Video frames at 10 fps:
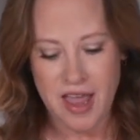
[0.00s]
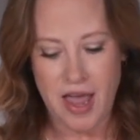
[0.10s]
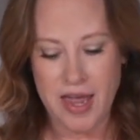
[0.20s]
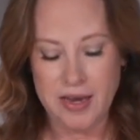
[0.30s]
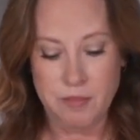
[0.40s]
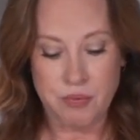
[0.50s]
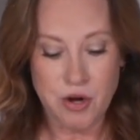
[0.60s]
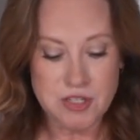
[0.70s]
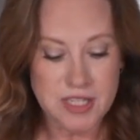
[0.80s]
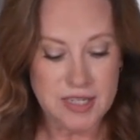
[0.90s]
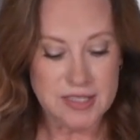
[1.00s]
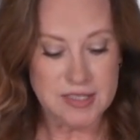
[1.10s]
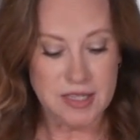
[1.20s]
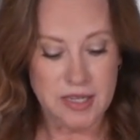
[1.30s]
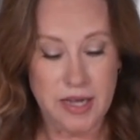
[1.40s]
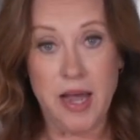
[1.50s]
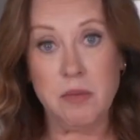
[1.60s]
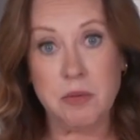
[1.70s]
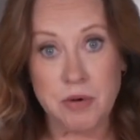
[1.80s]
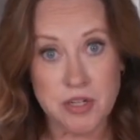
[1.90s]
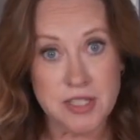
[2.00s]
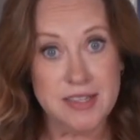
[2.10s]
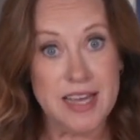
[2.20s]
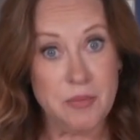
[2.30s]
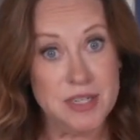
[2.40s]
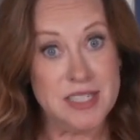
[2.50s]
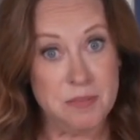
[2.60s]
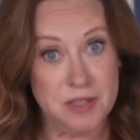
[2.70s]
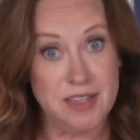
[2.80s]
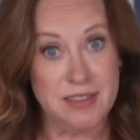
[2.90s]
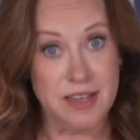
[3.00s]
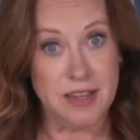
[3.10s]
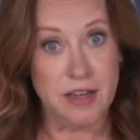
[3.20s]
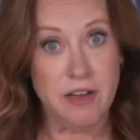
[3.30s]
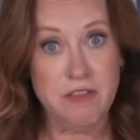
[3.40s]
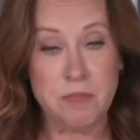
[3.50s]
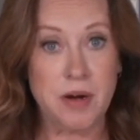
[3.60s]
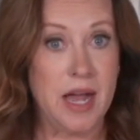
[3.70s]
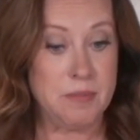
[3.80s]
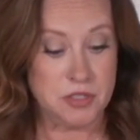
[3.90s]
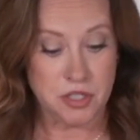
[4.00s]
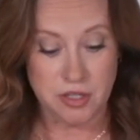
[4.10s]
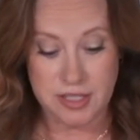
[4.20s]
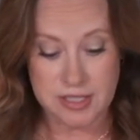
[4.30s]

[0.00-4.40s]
And protein is the animal protein that we typically think of, perhaps turkey